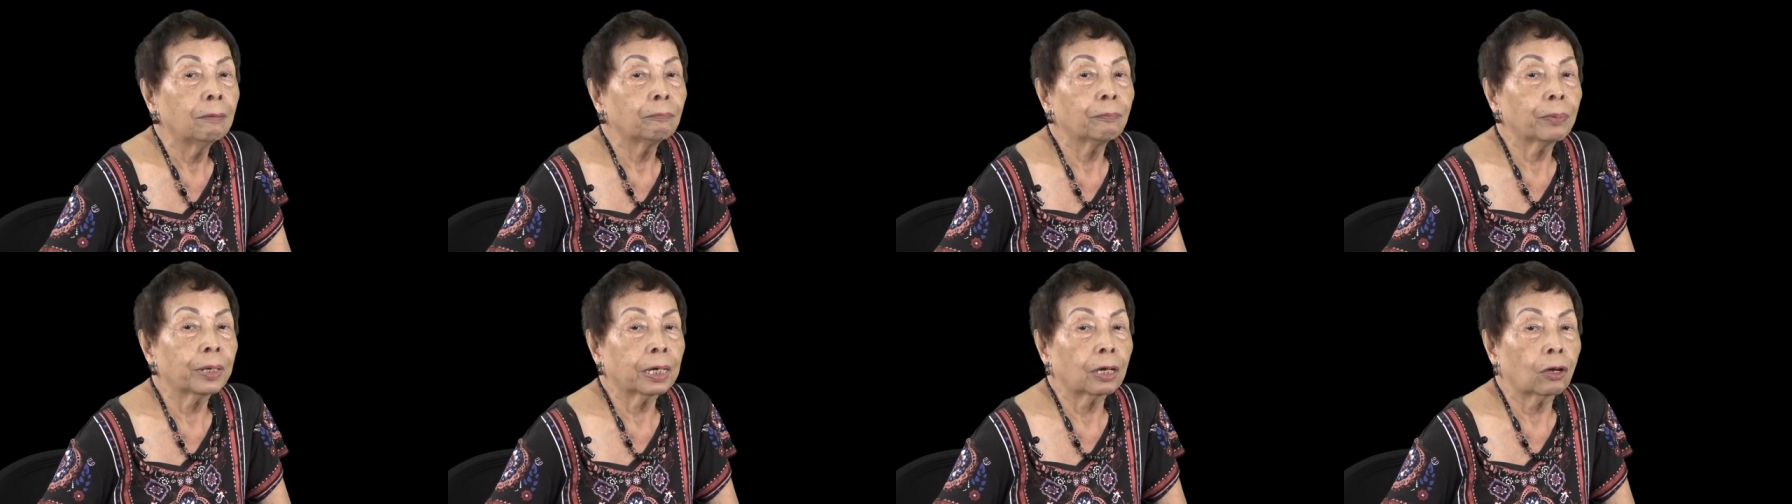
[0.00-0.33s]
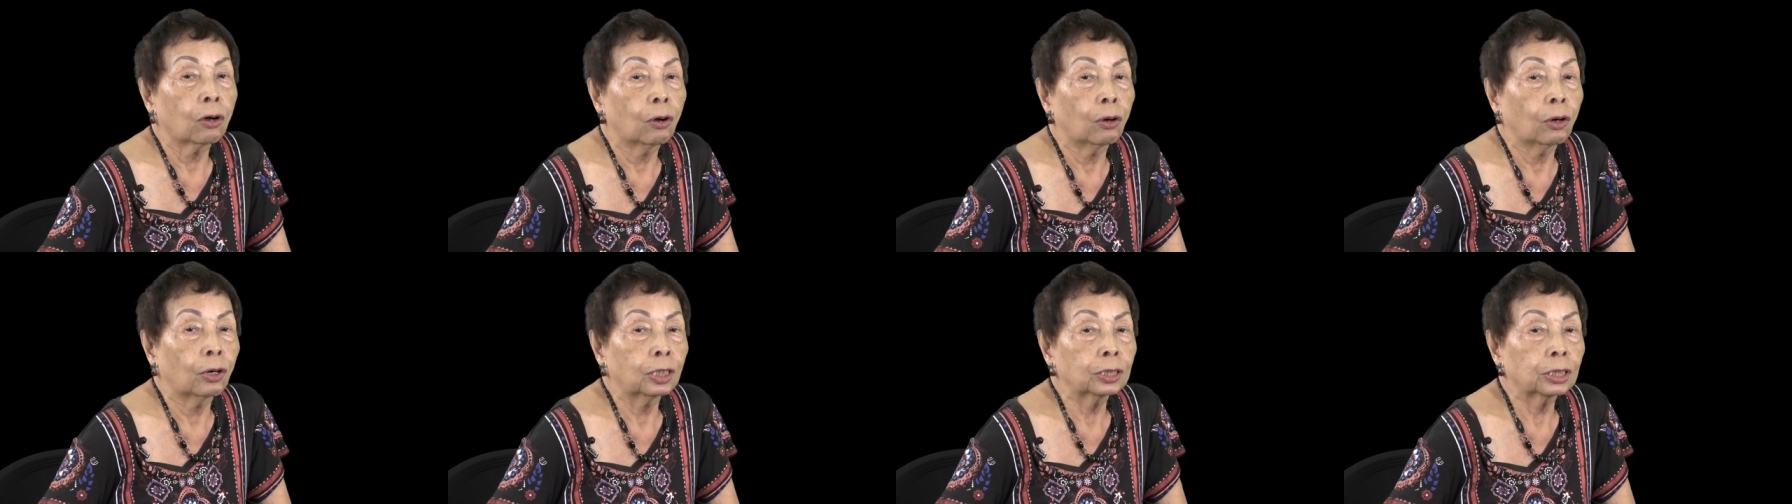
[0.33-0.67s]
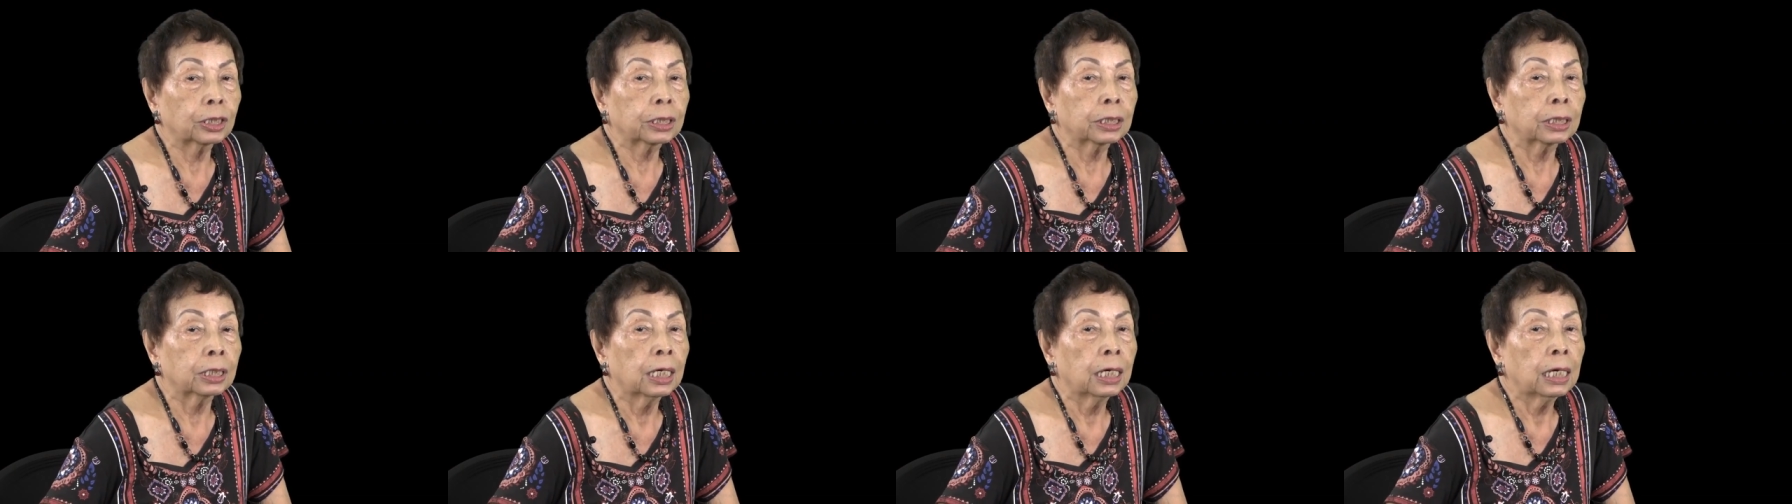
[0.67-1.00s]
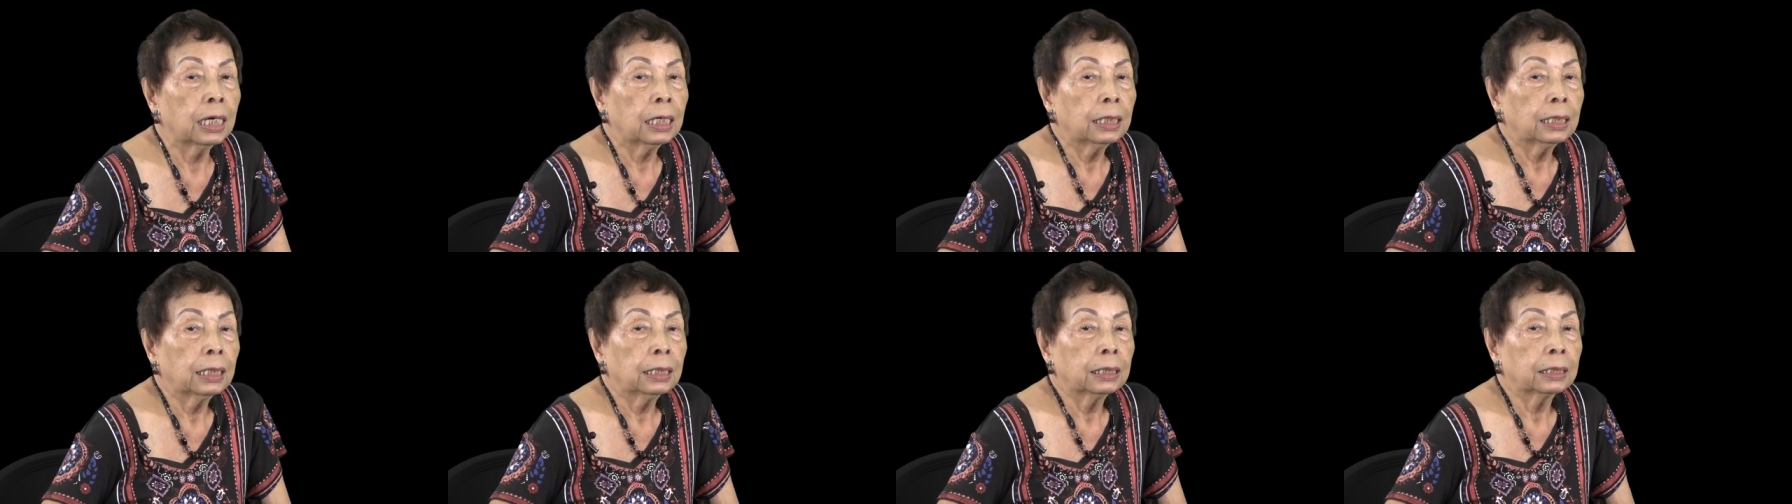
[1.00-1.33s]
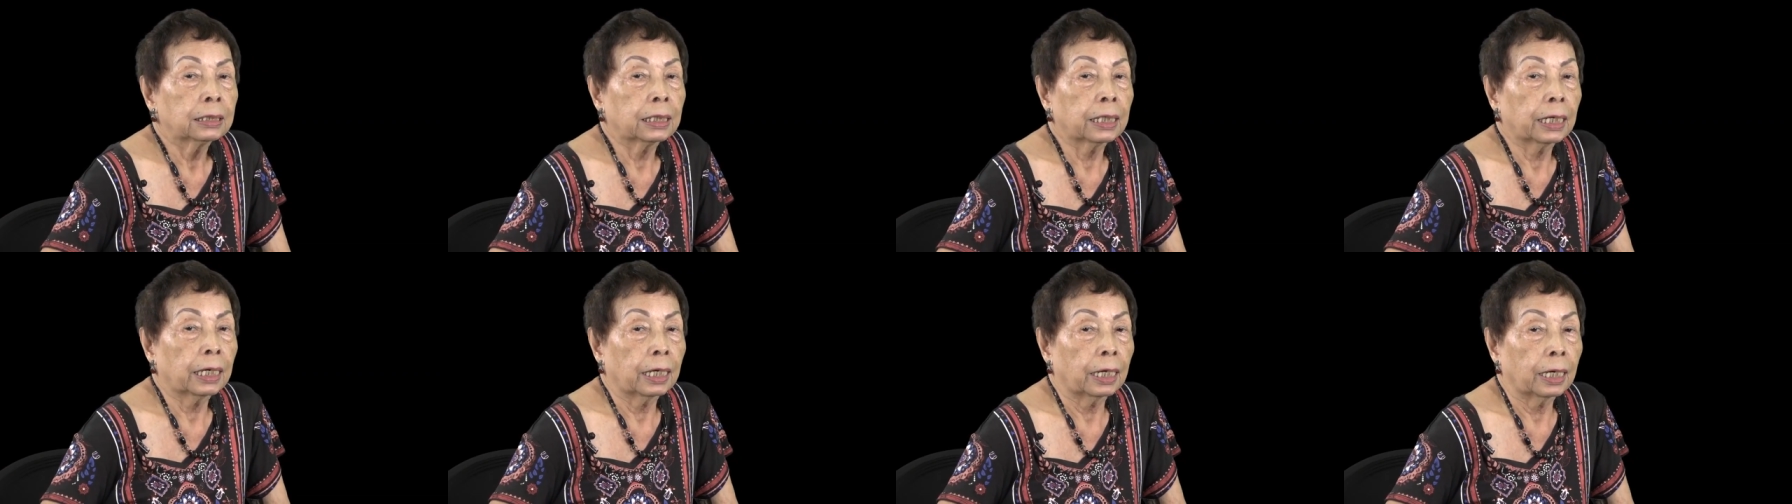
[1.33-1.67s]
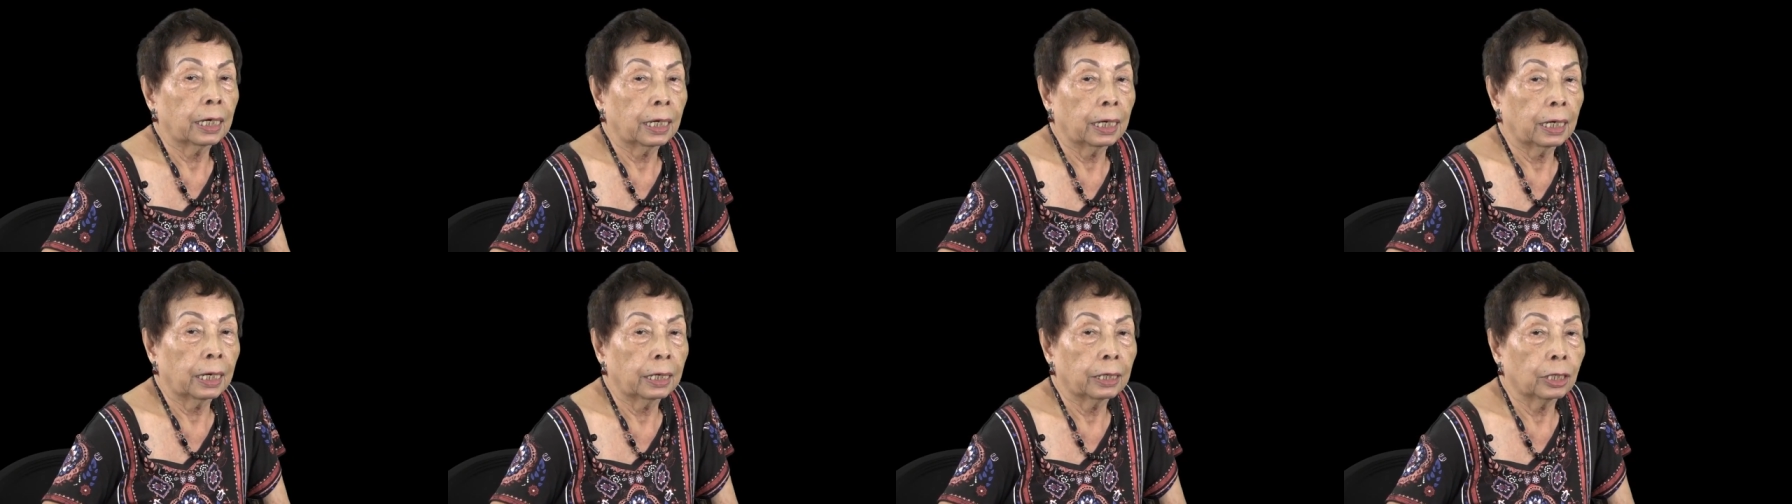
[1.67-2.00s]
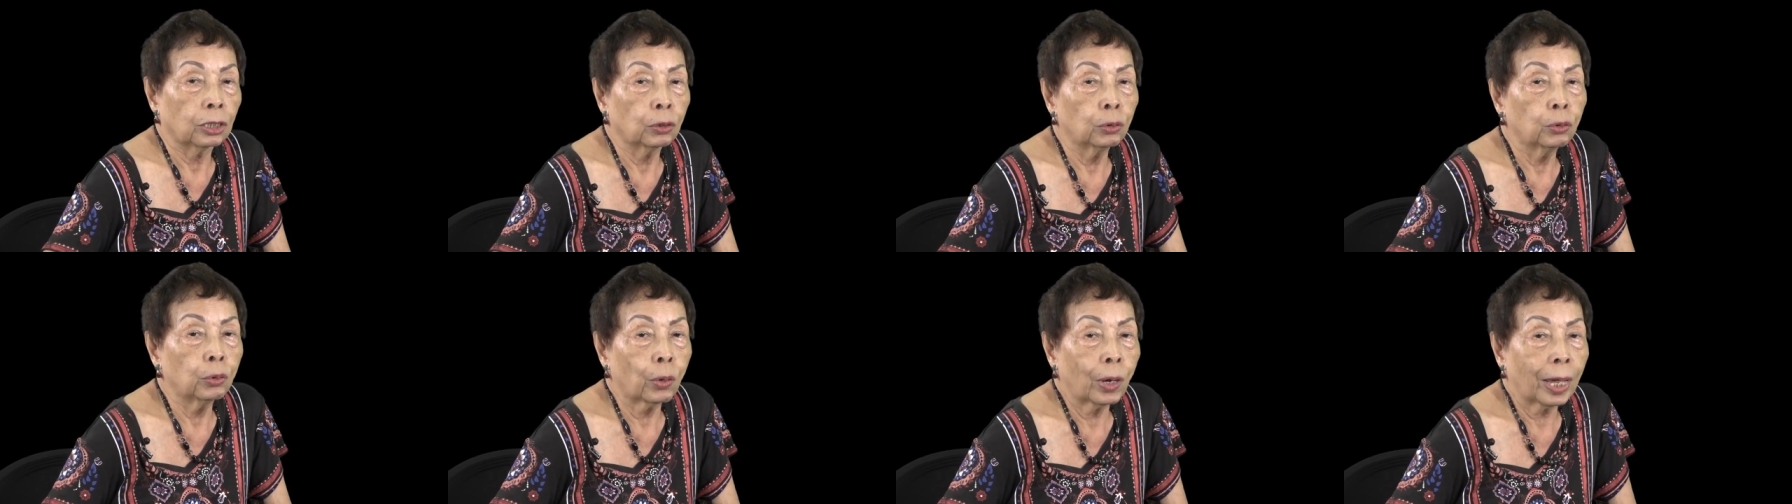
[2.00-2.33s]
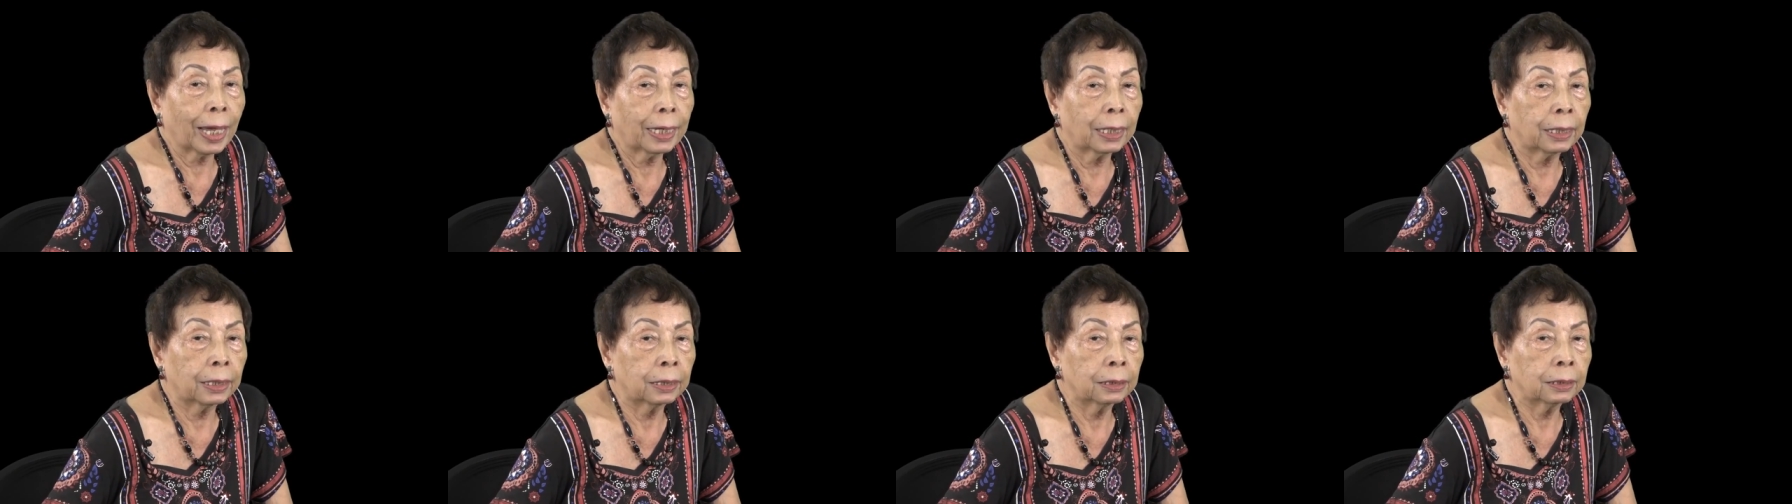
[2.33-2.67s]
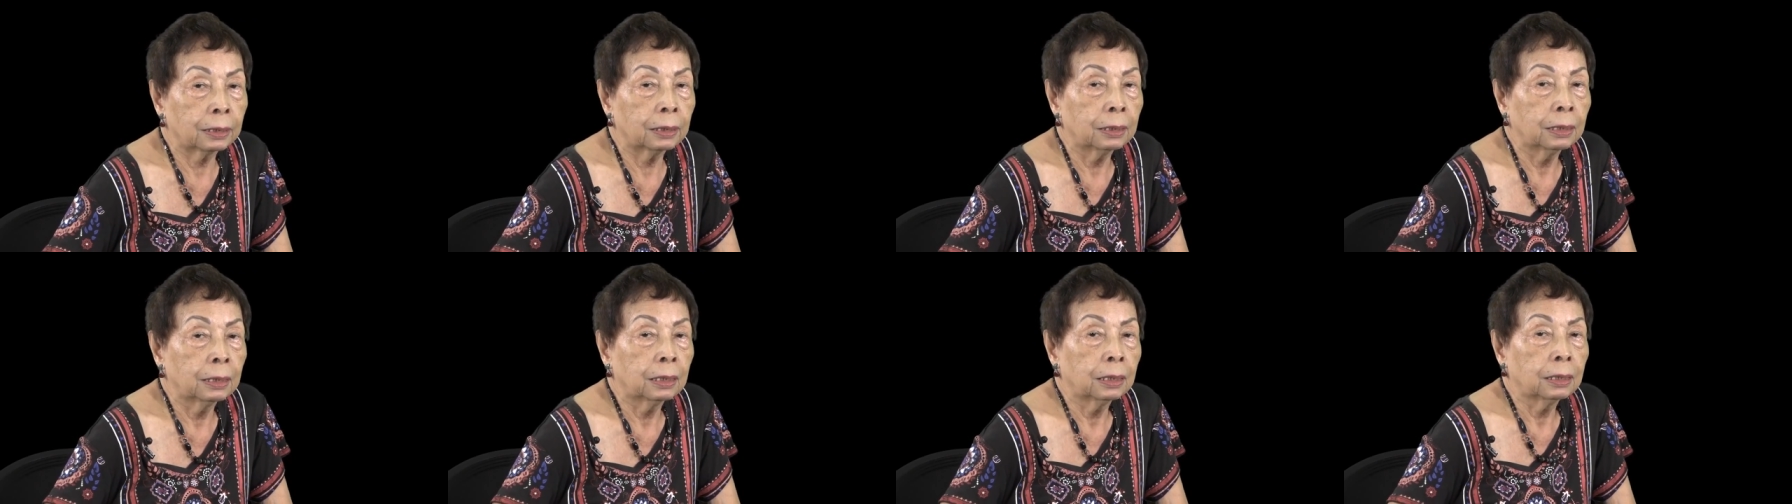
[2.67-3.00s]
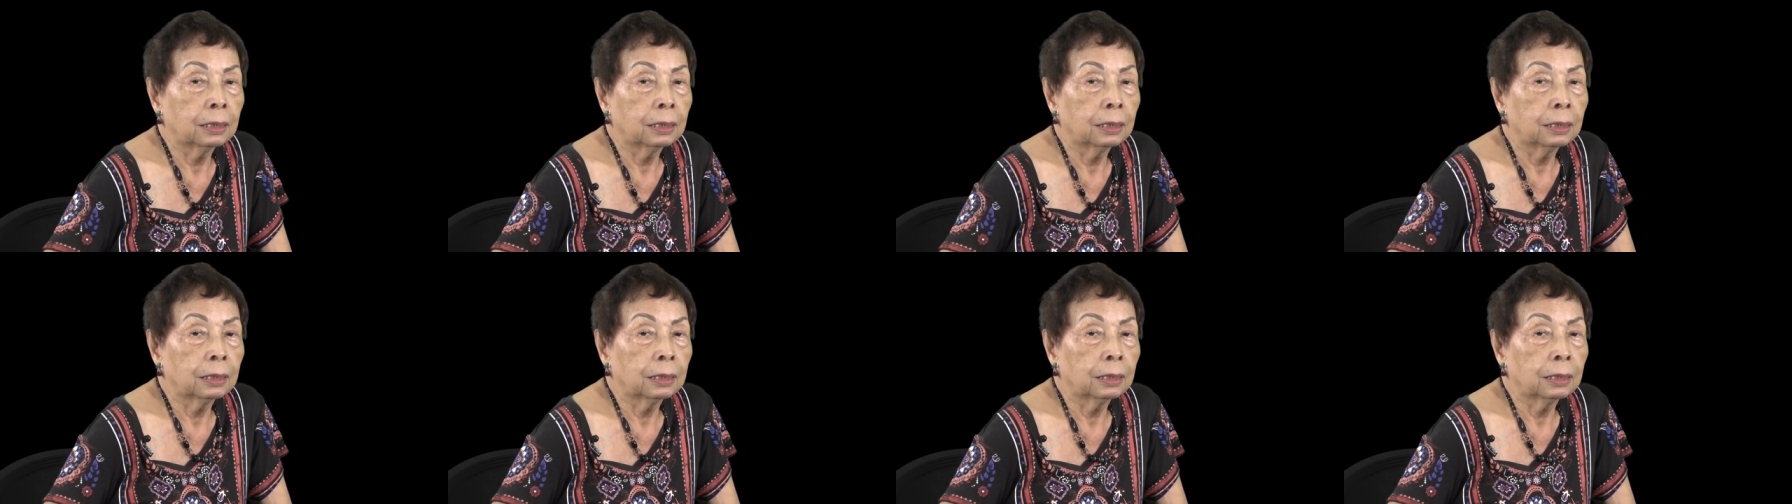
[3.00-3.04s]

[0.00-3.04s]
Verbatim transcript: because the UN